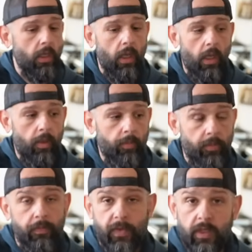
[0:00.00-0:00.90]

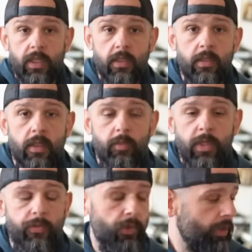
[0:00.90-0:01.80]
then this is going to
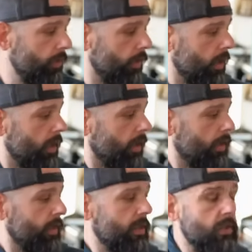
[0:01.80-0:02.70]
be for you.
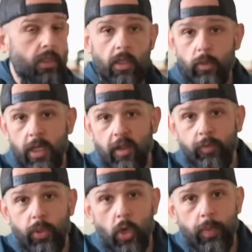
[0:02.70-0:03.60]
This is going to run
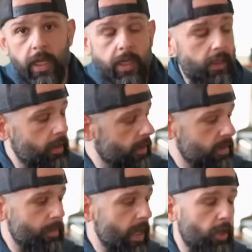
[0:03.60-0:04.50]
off propane.
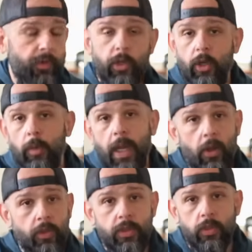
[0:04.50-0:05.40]
Doesn't matter if you're near a
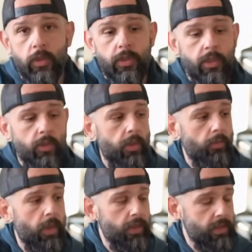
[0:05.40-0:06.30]
power source. You can
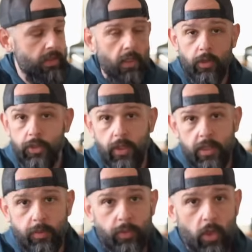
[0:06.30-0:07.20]
run this as long as you
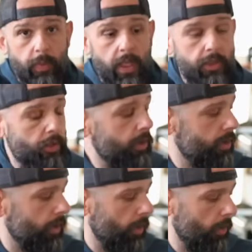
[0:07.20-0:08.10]
got some propane. You're good
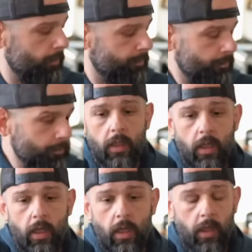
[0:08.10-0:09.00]
to go.
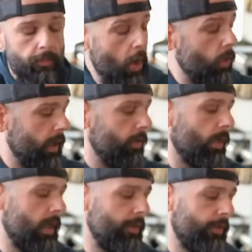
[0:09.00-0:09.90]
Oh, and
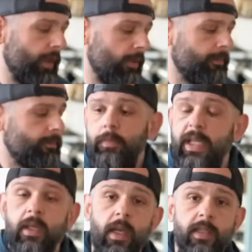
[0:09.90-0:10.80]
one other thing.
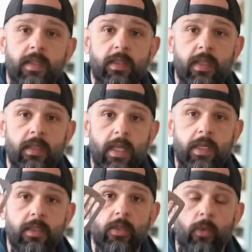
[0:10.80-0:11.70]
Because this is a
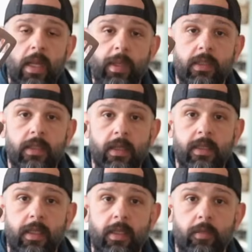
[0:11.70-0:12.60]
ceramic
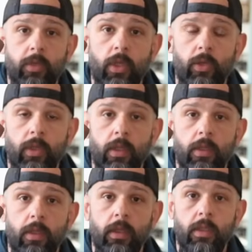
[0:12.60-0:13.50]
coated